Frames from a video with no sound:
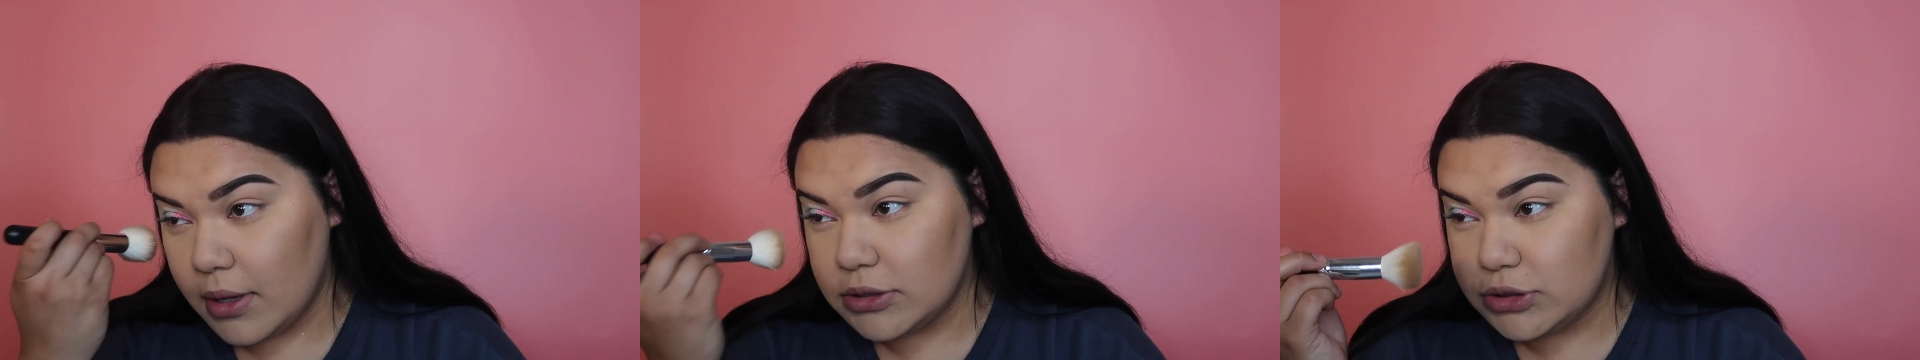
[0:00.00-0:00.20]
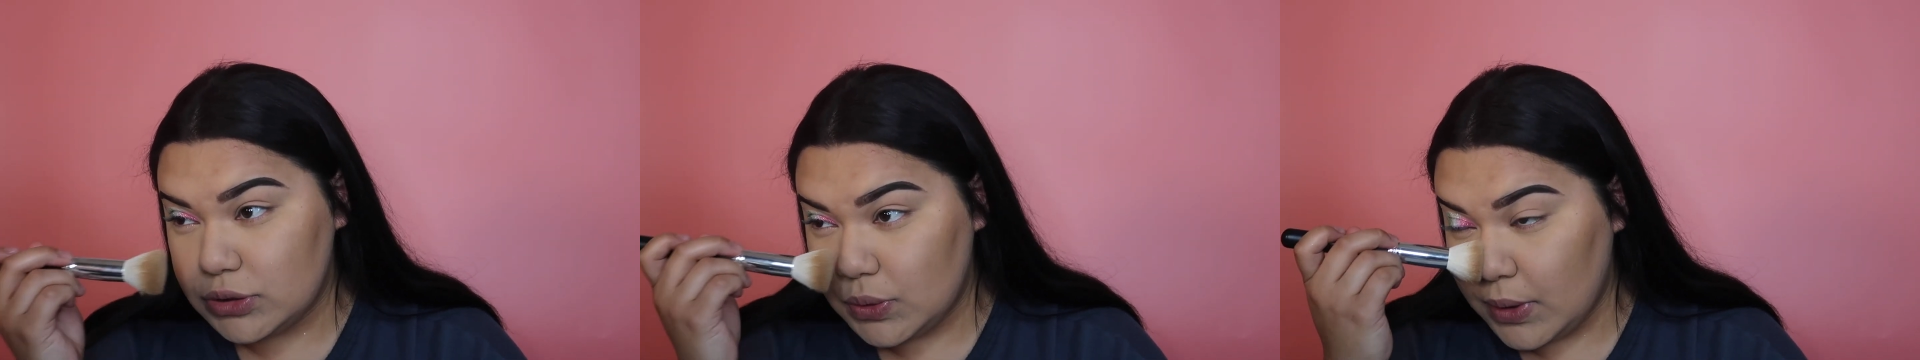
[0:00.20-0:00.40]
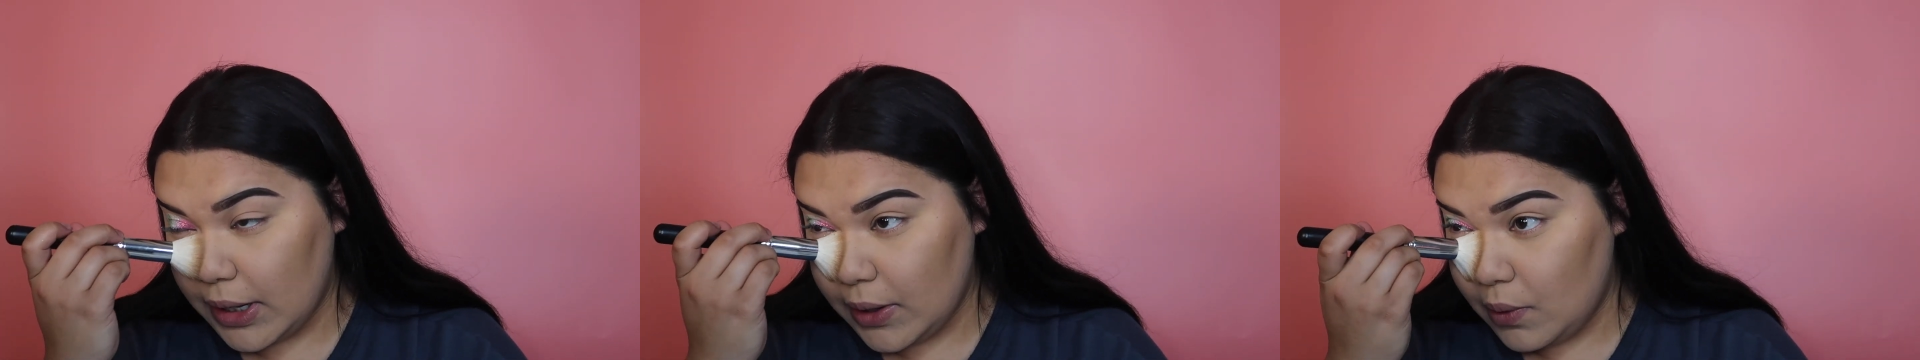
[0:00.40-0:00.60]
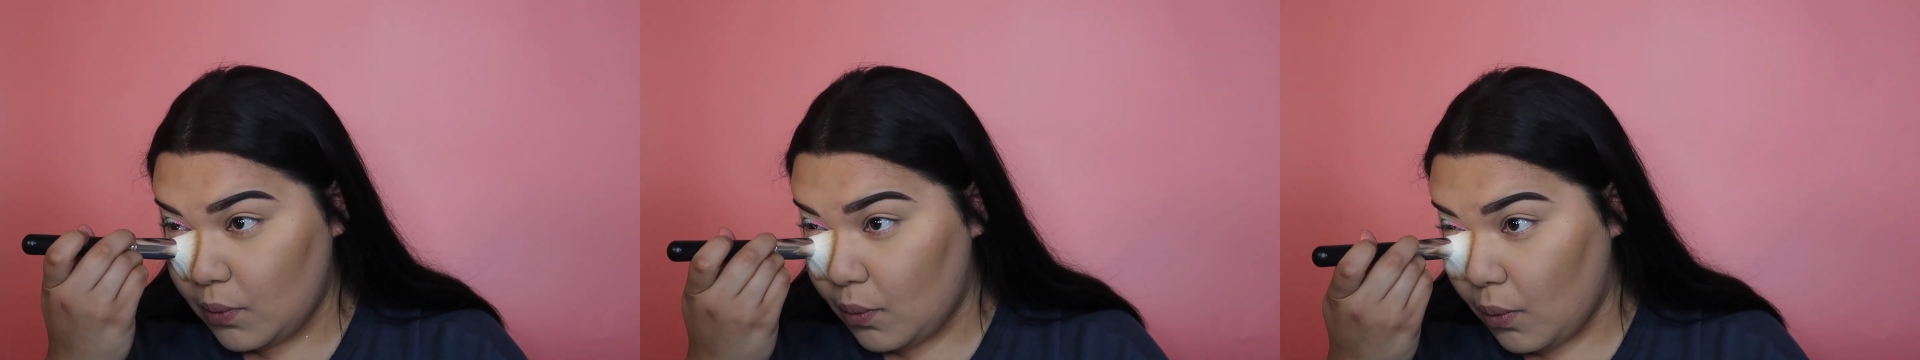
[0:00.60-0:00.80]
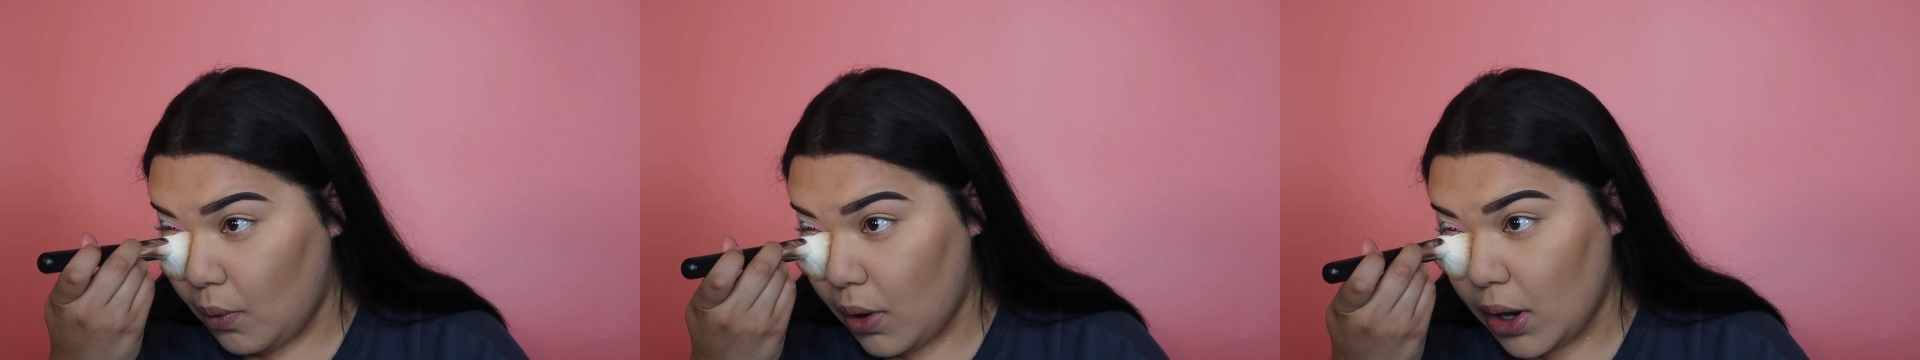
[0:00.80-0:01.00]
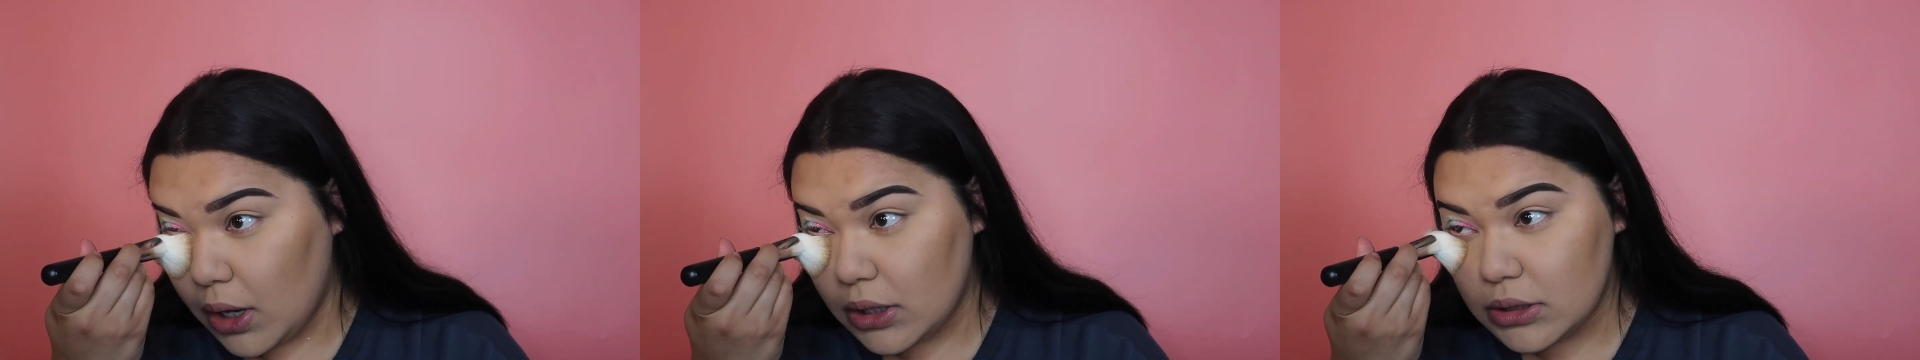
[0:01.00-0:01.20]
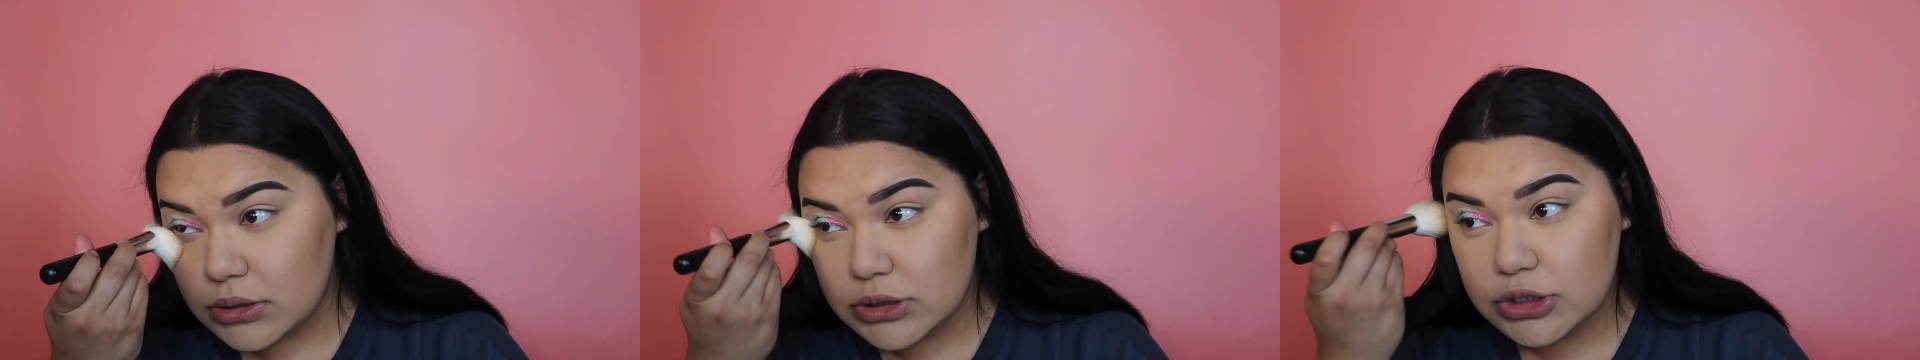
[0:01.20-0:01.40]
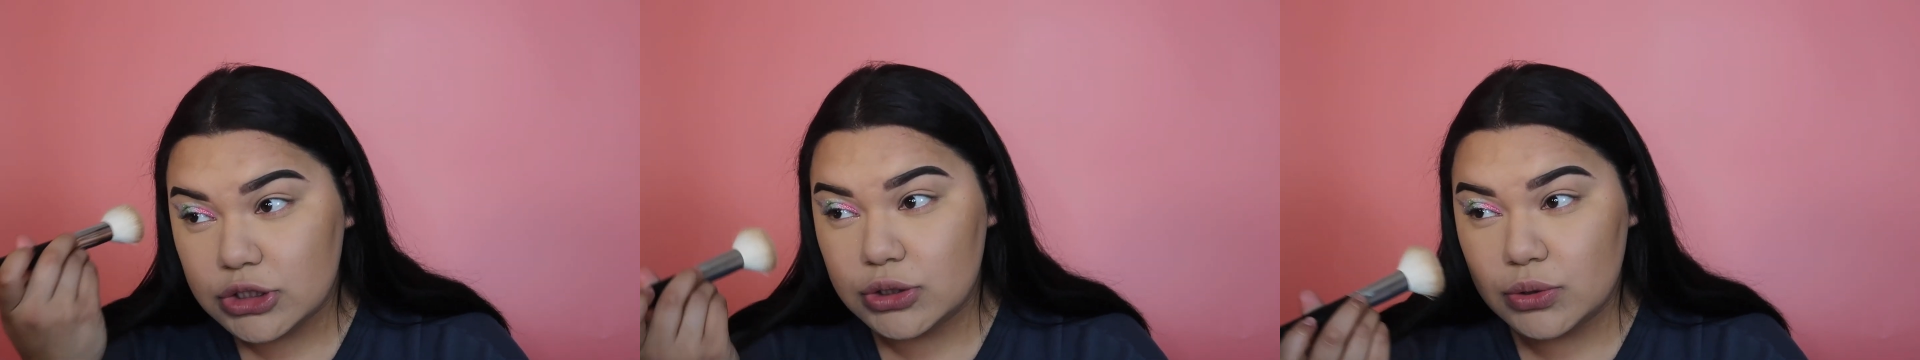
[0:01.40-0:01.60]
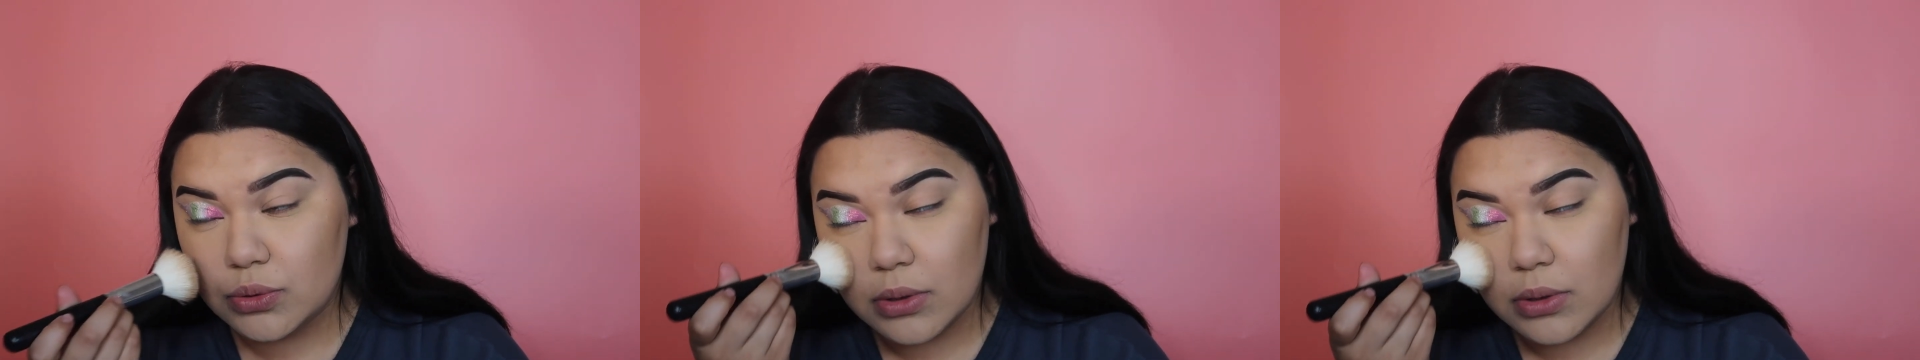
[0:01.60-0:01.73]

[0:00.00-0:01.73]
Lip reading: Do I want to